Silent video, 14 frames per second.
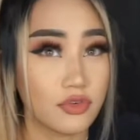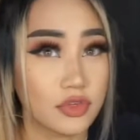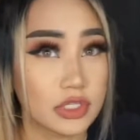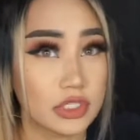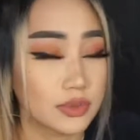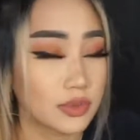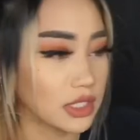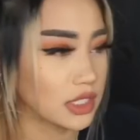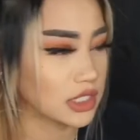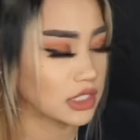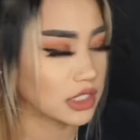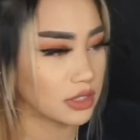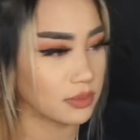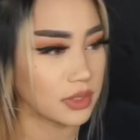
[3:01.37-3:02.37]
this one is
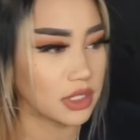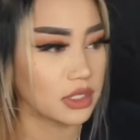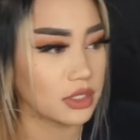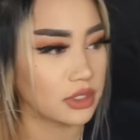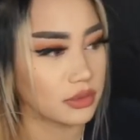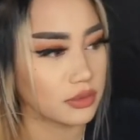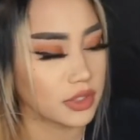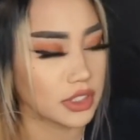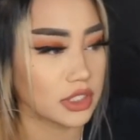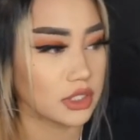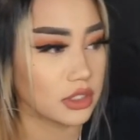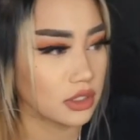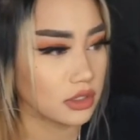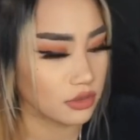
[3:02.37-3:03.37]
going to be the
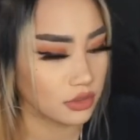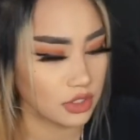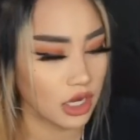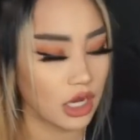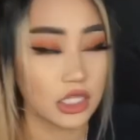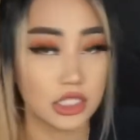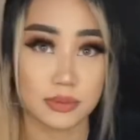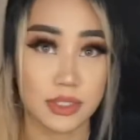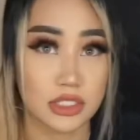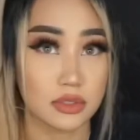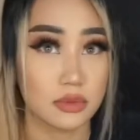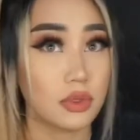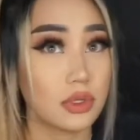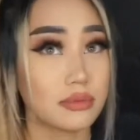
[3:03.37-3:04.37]
original or the hot and spicy
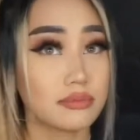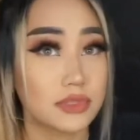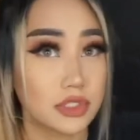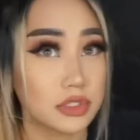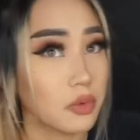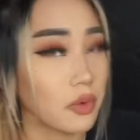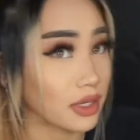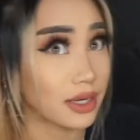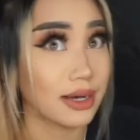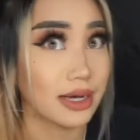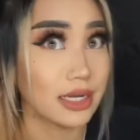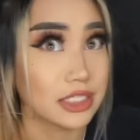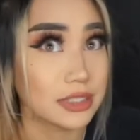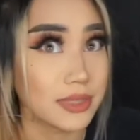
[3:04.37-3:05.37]
one. So I got
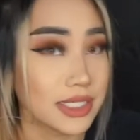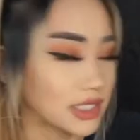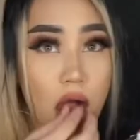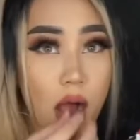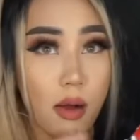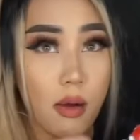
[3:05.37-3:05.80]
hot and spicy.